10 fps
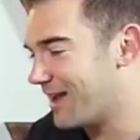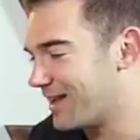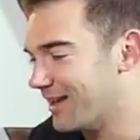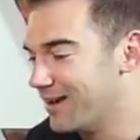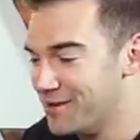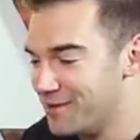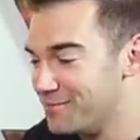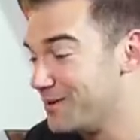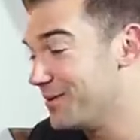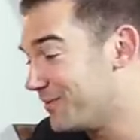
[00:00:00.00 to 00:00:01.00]
like, single.
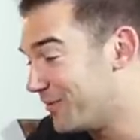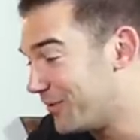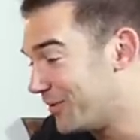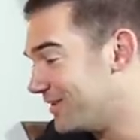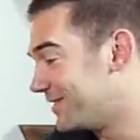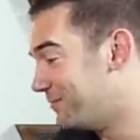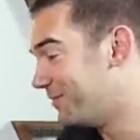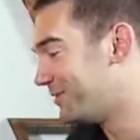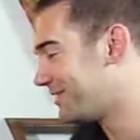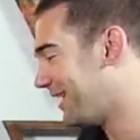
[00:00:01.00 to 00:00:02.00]
Beautiful, and
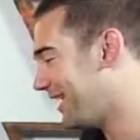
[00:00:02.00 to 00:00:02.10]
someone who's